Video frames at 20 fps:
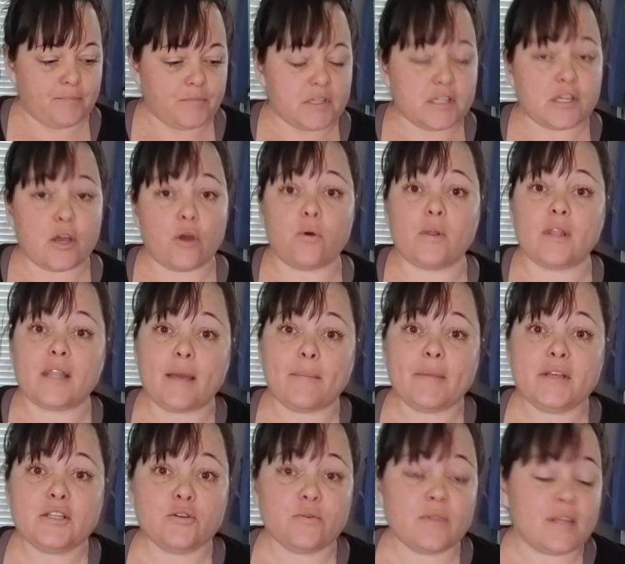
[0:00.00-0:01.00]
So let
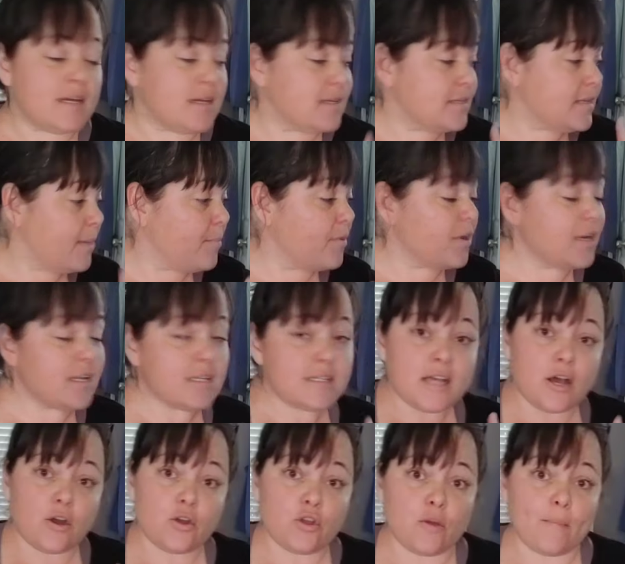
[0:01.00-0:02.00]
me do this. I'm going to
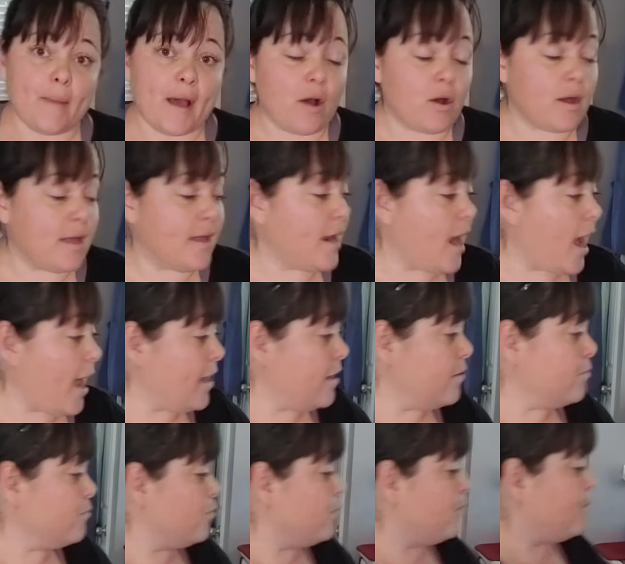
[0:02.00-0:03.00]
tell you about an
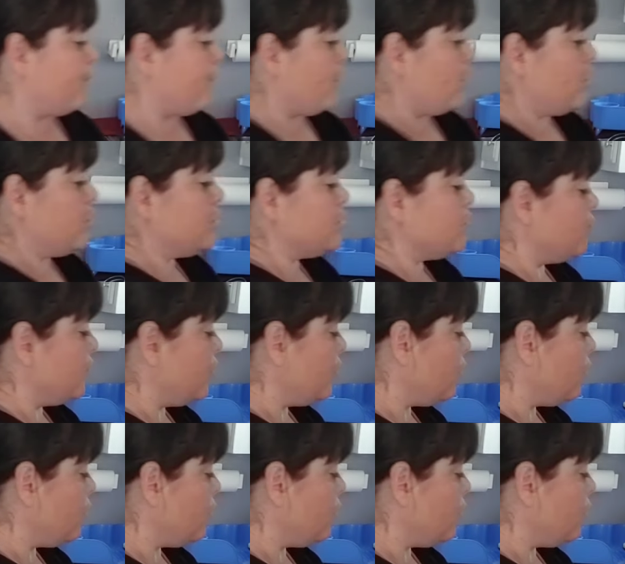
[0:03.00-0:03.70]
item first, real